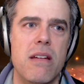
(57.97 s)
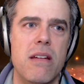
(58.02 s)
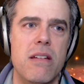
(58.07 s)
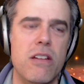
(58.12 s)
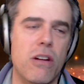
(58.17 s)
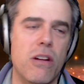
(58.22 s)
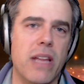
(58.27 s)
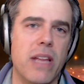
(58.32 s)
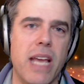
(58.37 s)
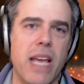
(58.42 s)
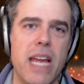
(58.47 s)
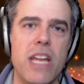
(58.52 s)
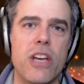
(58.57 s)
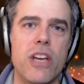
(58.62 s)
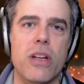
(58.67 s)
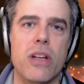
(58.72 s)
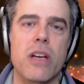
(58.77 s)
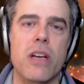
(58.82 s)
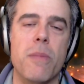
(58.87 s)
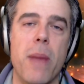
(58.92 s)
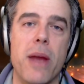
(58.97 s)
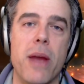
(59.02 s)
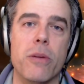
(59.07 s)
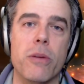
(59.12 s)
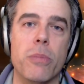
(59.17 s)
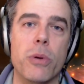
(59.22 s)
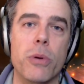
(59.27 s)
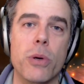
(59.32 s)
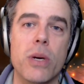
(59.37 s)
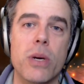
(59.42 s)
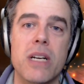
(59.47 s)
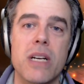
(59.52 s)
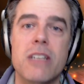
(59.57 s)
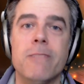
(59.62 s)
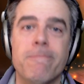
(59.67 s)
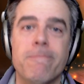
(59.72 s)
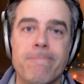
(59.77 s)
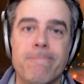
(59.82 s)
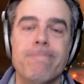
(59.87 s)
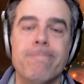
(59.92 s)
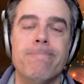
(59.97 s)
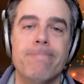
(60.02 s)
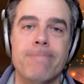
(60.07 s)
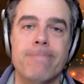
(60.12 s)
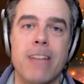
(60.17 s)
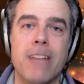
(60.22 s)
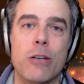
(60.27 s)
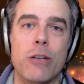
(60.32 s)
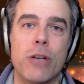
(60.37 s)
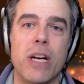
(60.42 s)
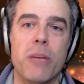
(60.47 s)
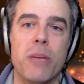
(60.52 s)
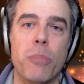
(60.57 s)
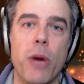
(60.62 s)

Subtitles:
you know, like any good commander brewer, I tried to